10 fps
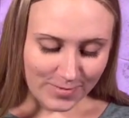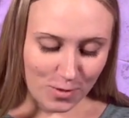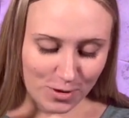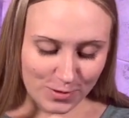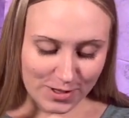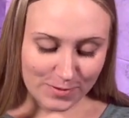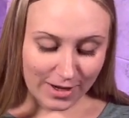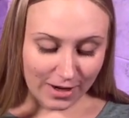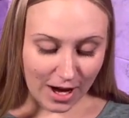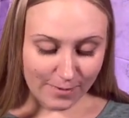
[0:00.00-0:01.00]
which means,
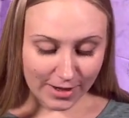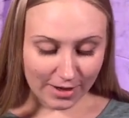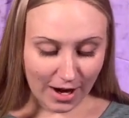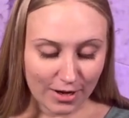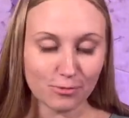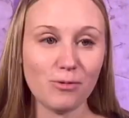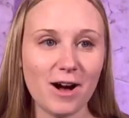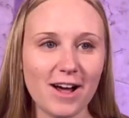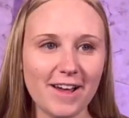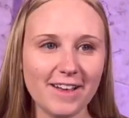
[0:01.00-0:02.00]
my God,
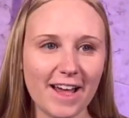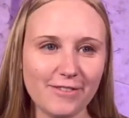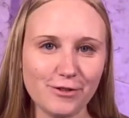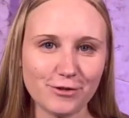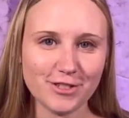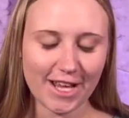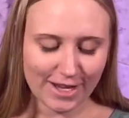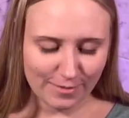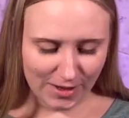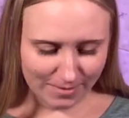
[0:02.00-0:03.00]
what have you
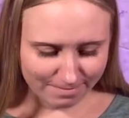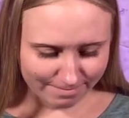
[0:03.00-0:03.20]
forsaken me?"